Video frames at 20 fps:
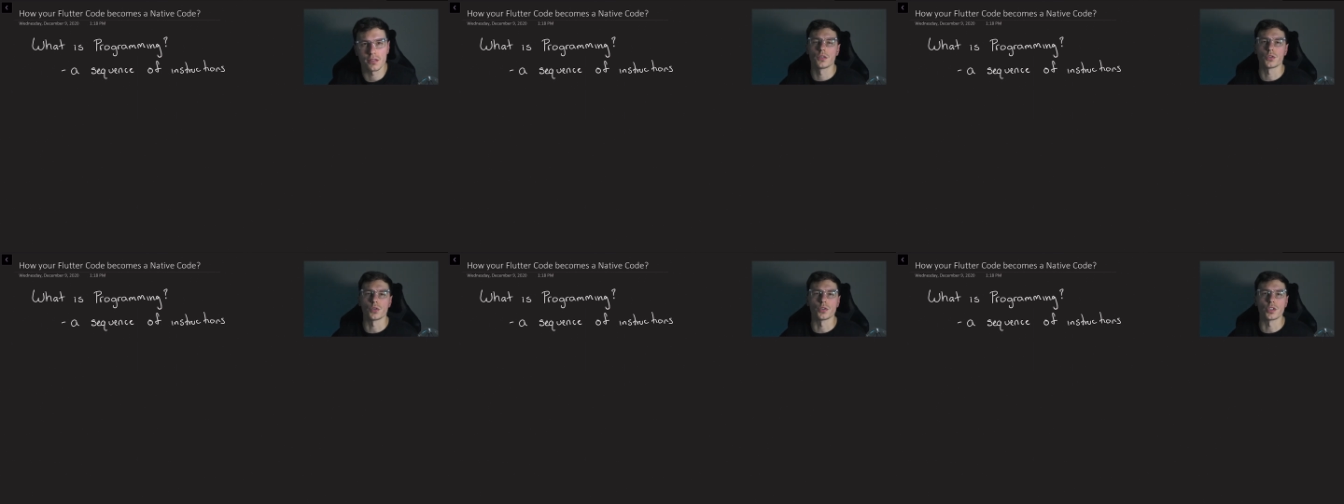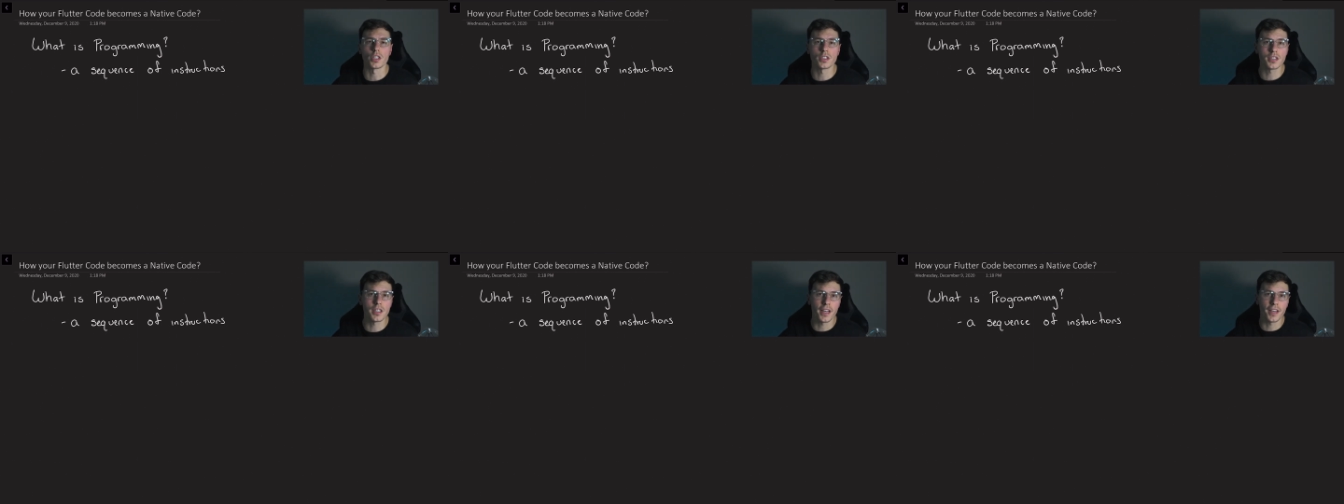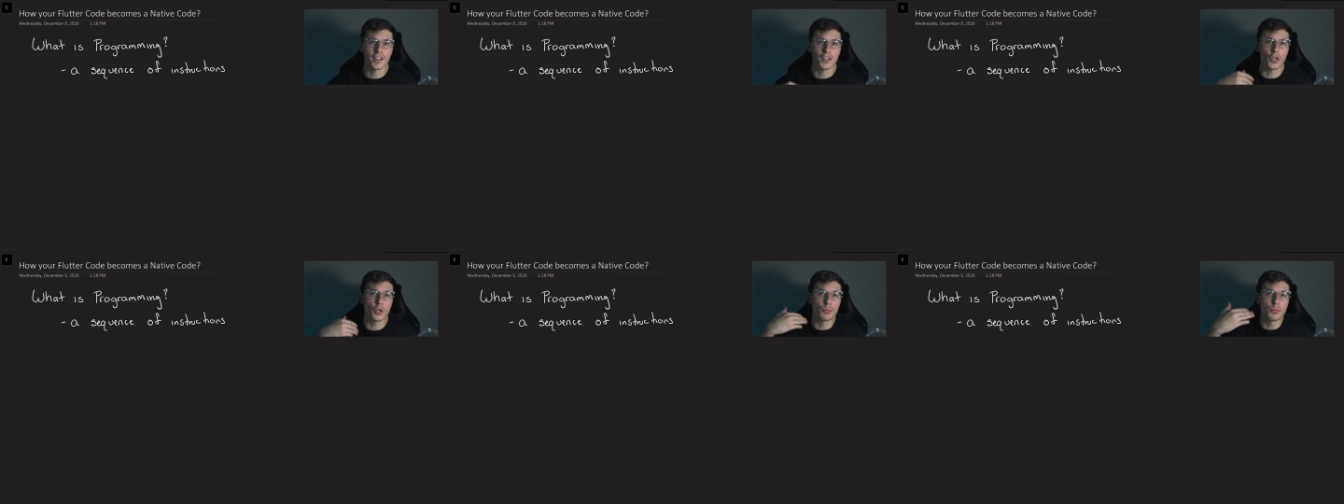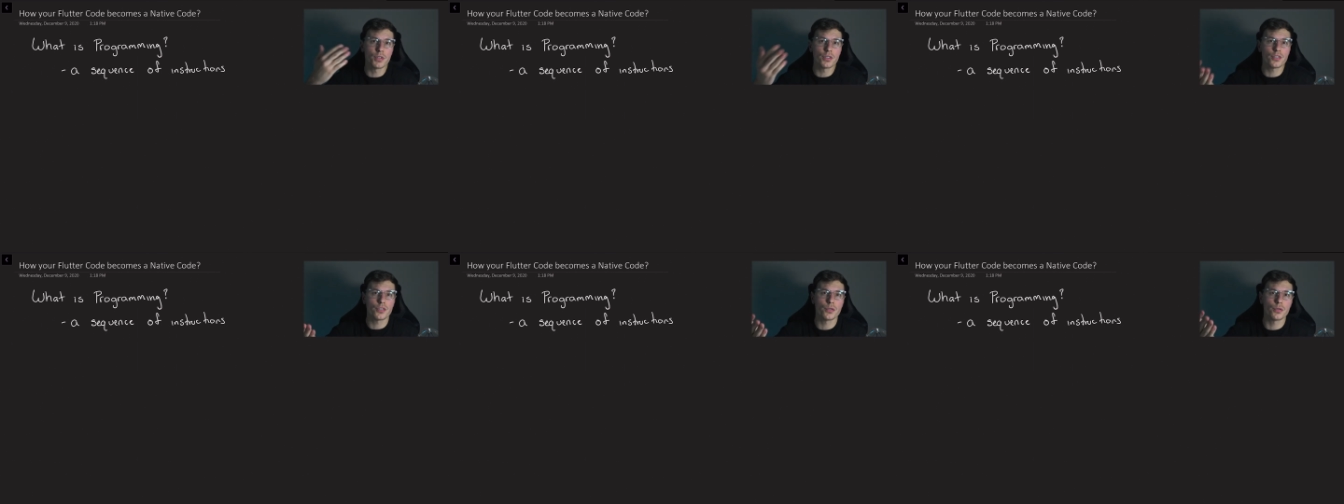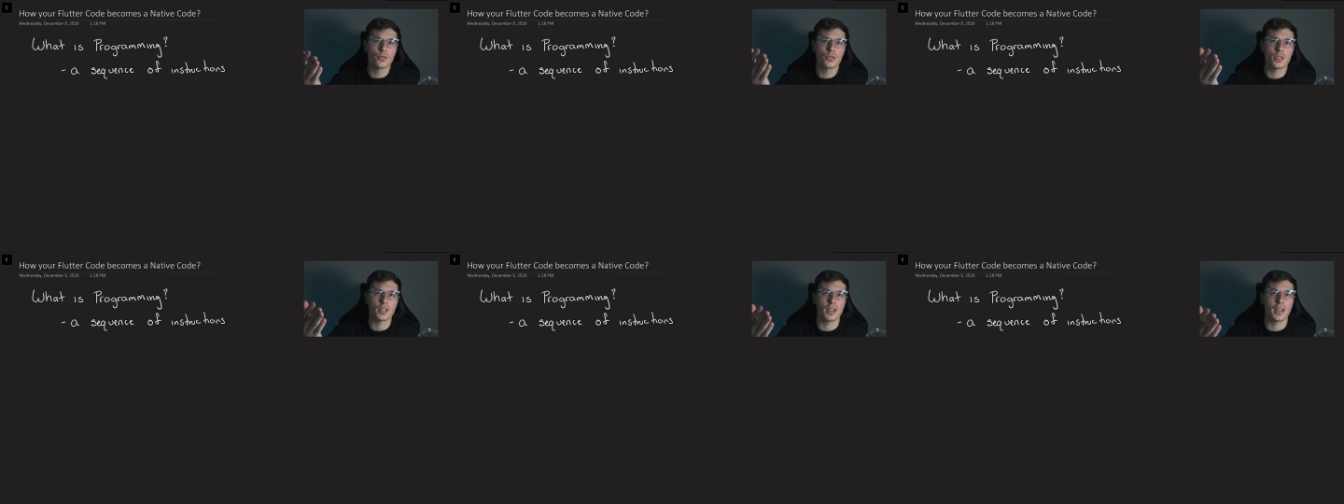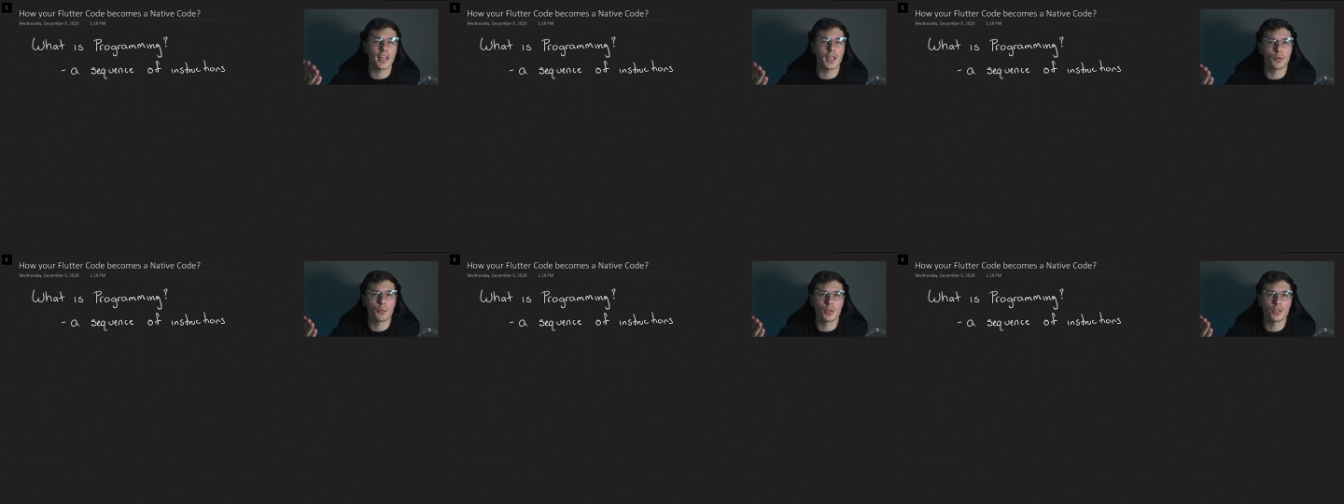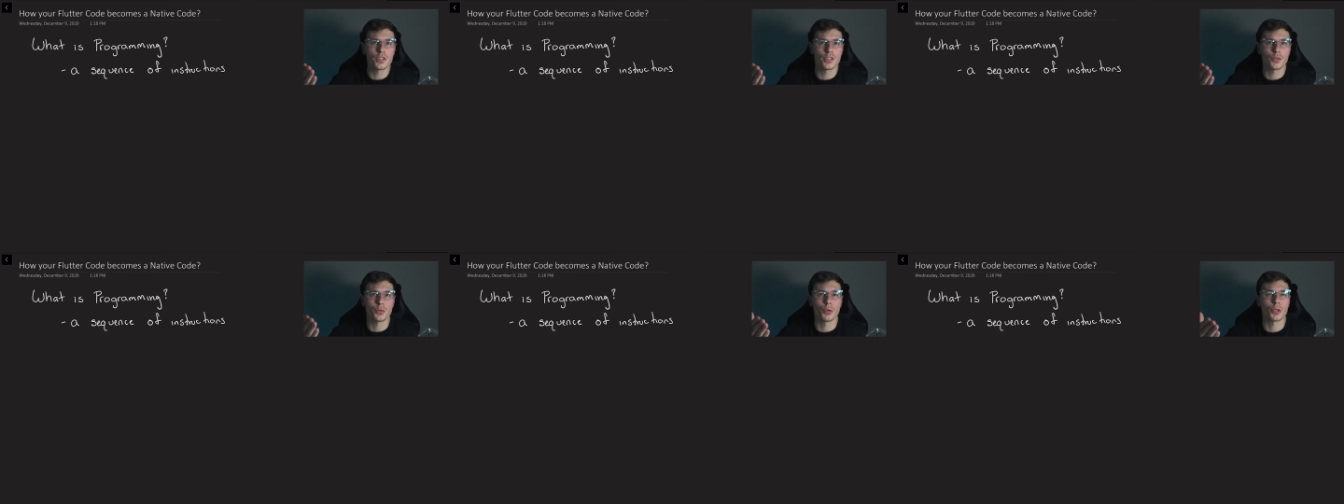So just like humans use
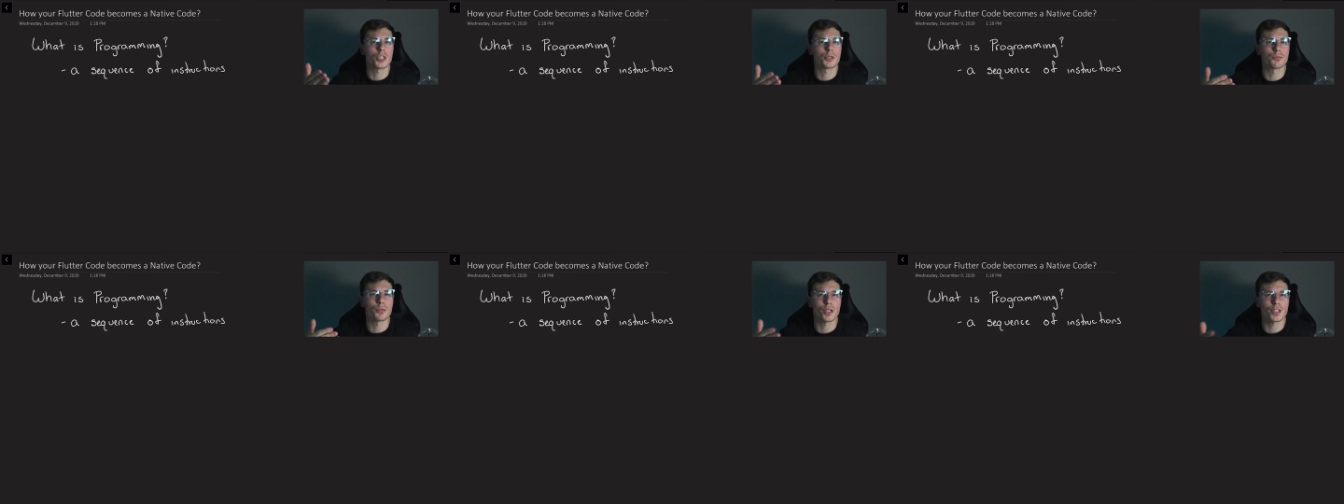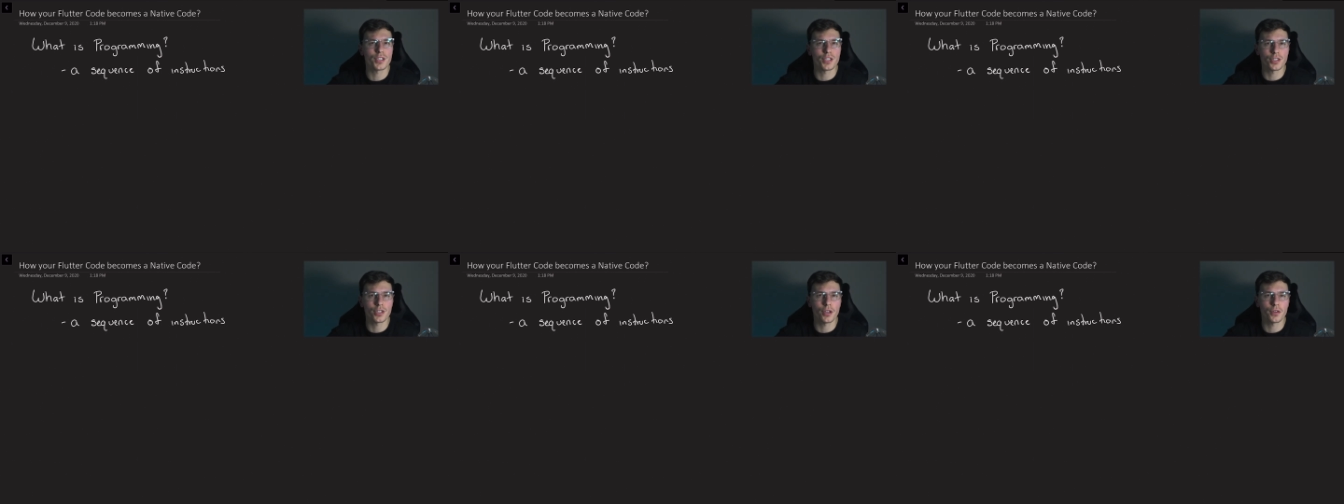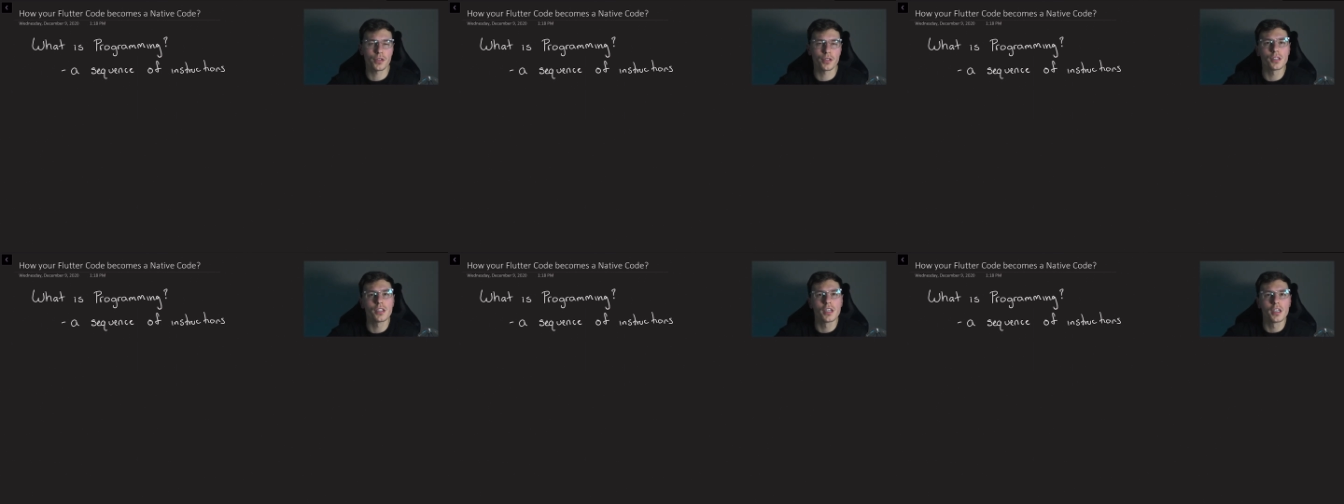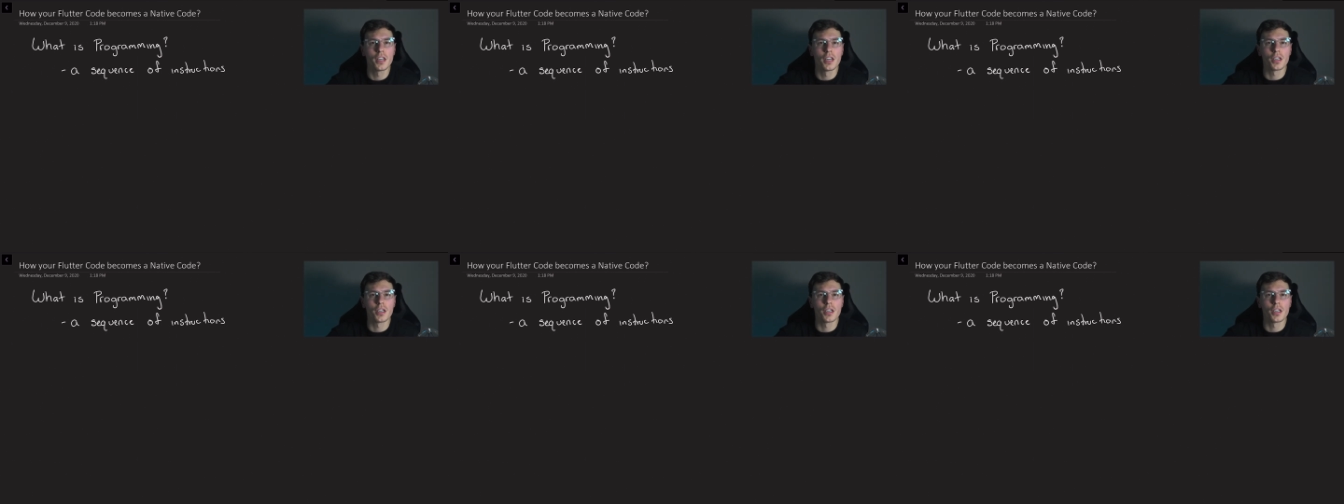language to express each other,